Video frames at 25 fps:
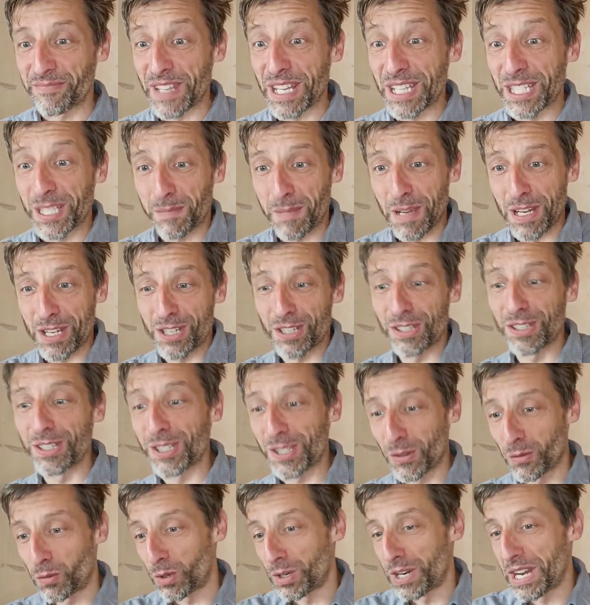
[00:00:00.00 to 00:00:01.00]
Especially,
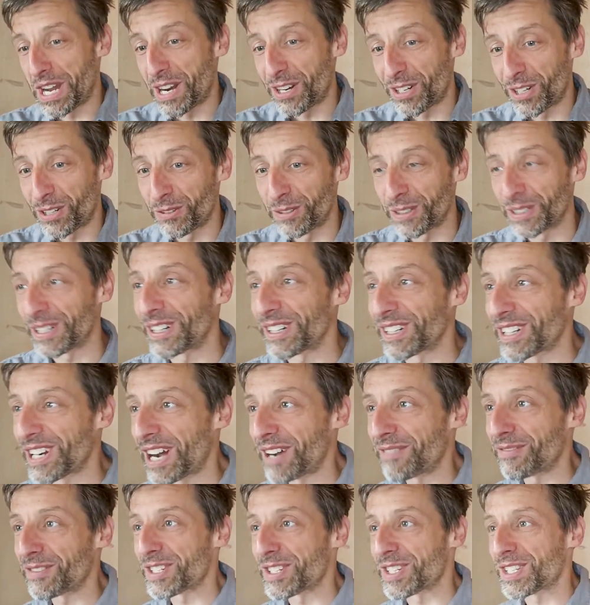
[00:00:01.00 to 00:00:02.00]
so we're narrowing our
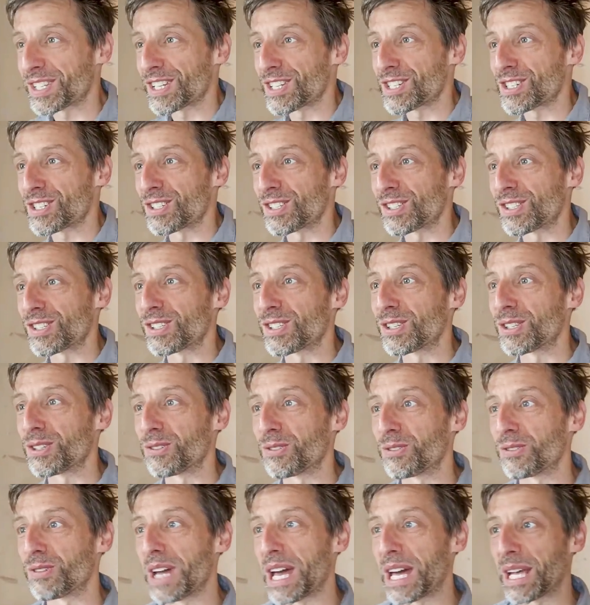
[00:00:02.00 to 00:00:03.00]
conversations
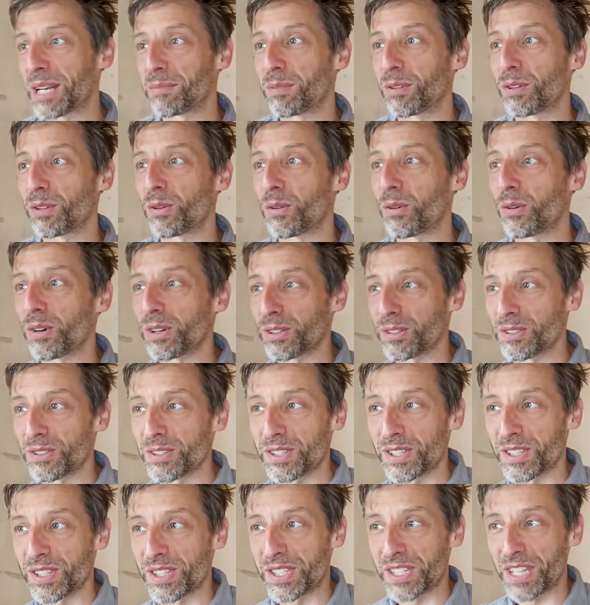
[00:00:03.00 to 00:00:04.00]
to edible
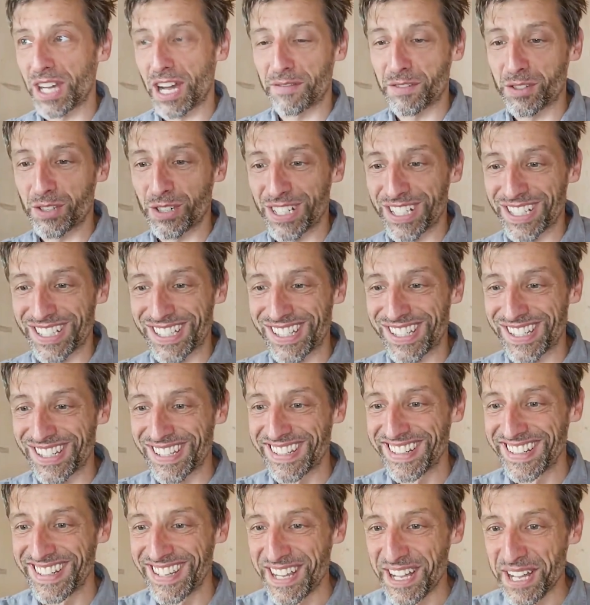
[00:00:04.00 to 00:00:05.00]
oils and soft drinks
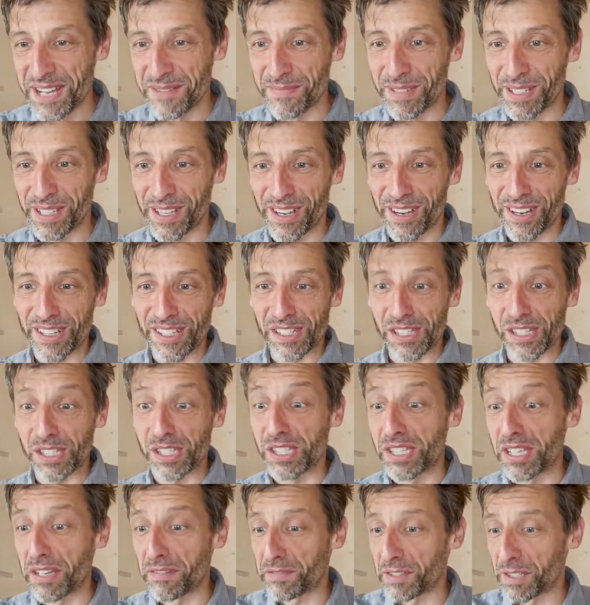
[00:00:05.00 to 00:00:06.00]
because it's
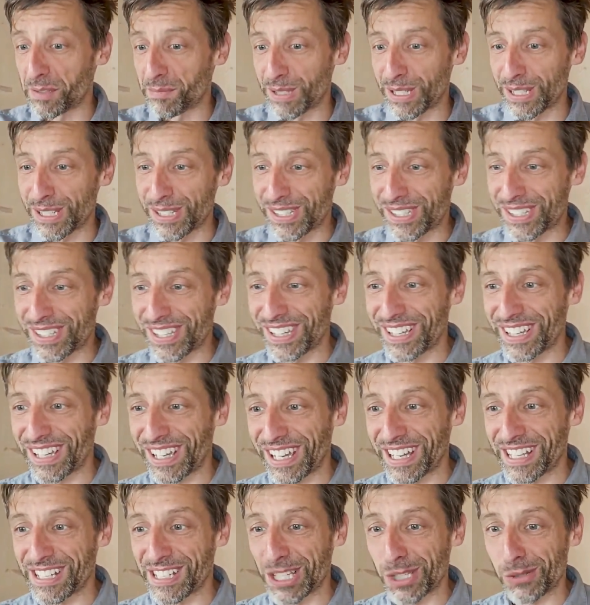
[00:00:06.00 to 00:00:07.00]
a different beast
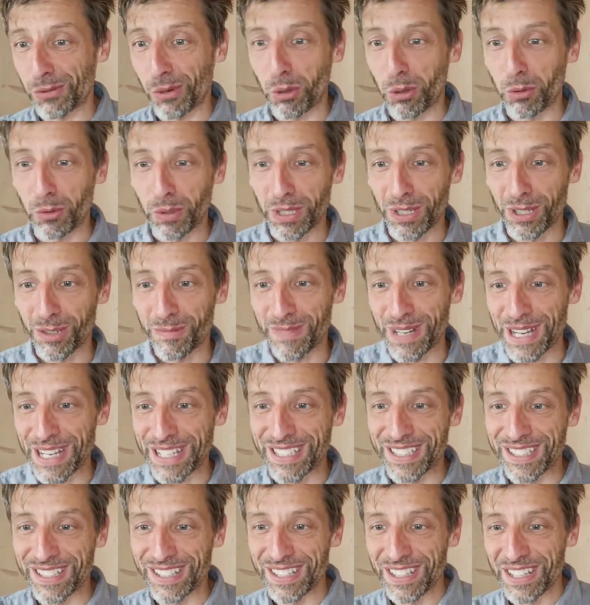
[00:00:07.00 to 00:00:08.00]
and it's what we know
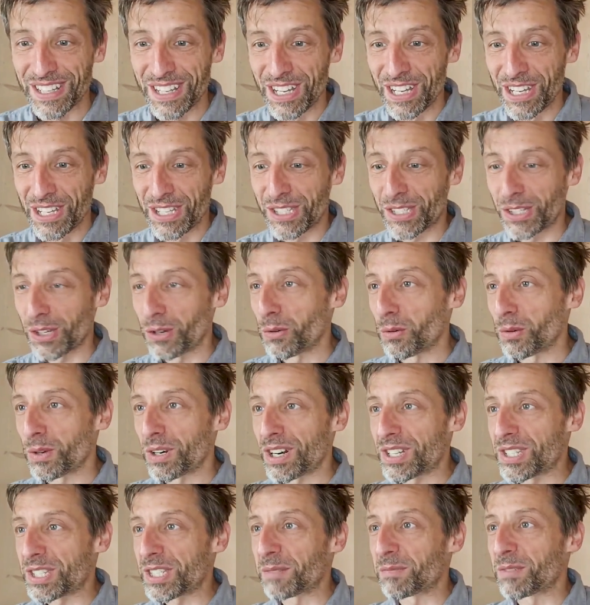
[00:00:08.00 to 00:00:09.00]
best. So what
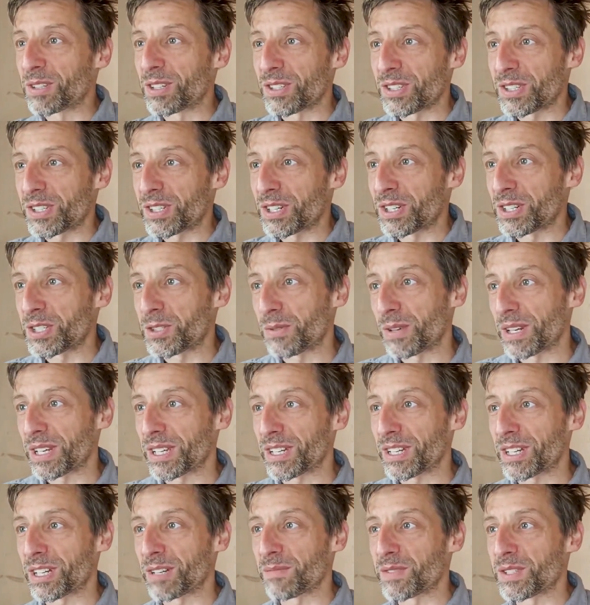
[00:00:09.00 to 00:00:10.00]
are some concerns when
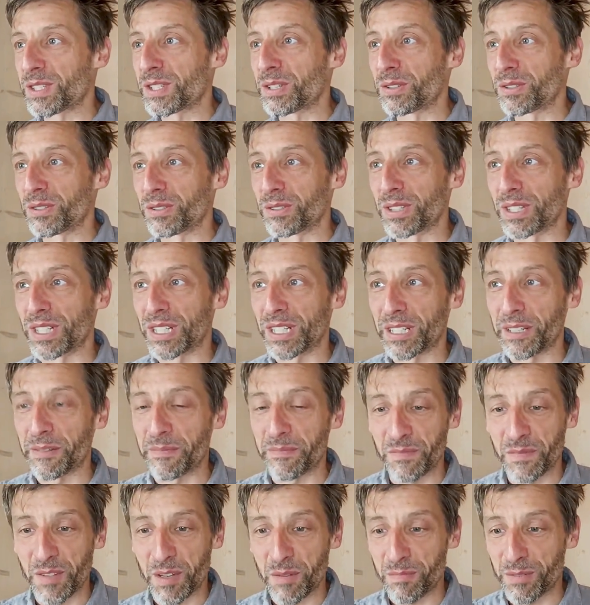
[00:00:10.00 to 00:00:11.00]
it comes to
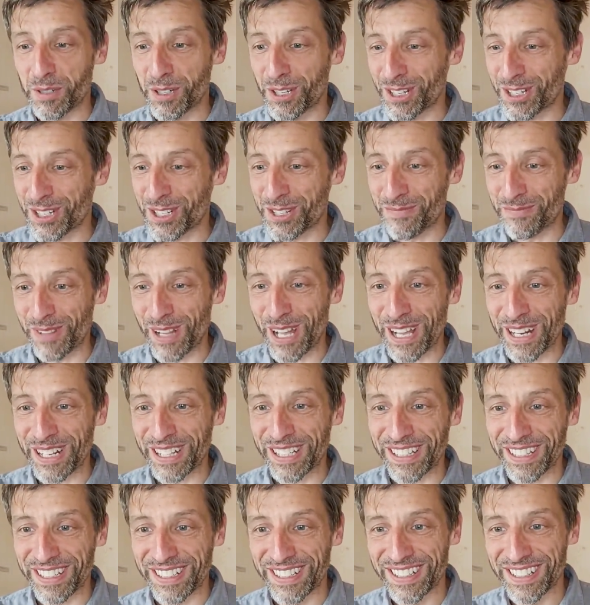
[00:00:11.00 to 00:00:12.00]
production
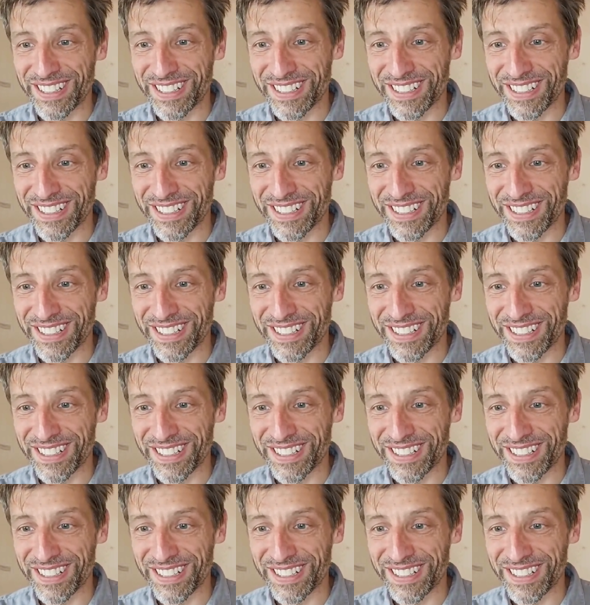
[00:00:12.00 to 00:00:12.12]
planning?